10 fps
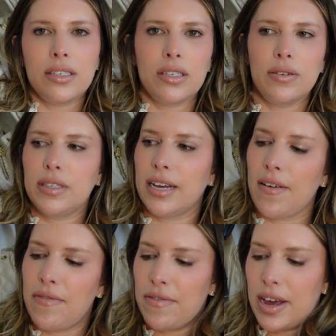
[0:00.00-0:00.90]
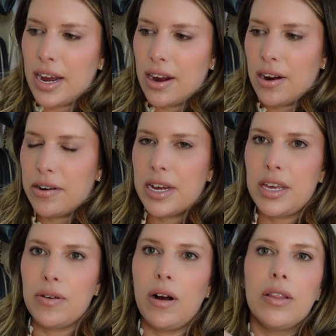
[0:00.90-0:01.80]
So it's like a very
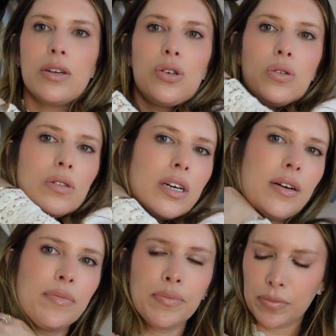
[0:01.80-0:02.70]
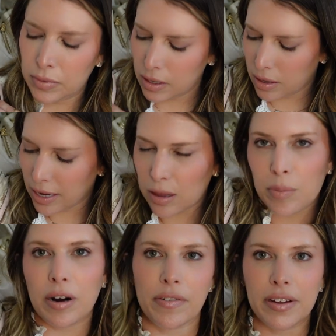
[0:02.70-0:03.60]
cute on the shoulder, like the
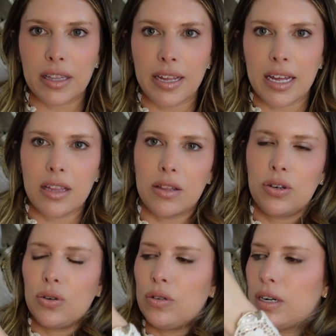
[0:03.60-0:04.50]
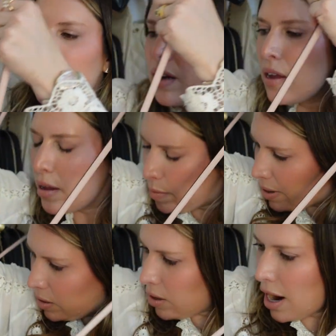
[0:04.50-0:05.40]
perfect length on the shoulder.
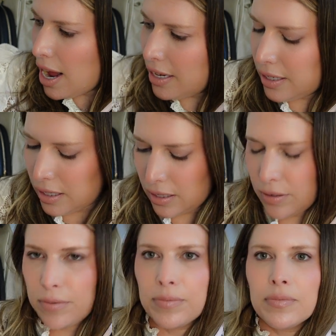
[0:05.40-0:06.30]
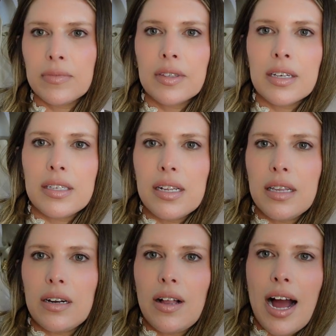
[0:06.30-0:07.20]
But across, it's a
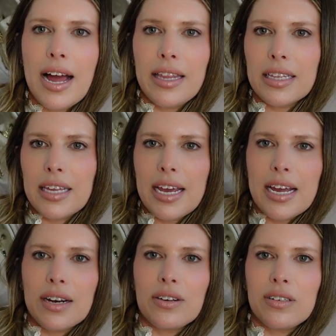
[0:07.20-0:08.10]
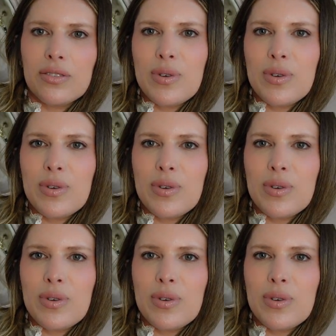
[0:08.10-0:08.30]
little high, like the handles.